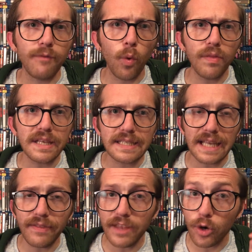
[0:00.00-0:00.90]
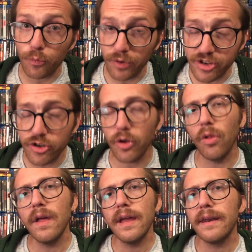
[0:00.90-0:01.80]
only seen the original
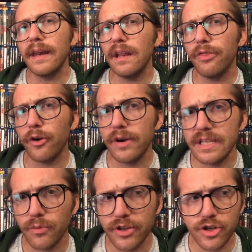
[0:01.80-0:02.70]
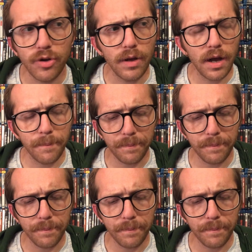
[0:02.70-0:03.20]
1930s original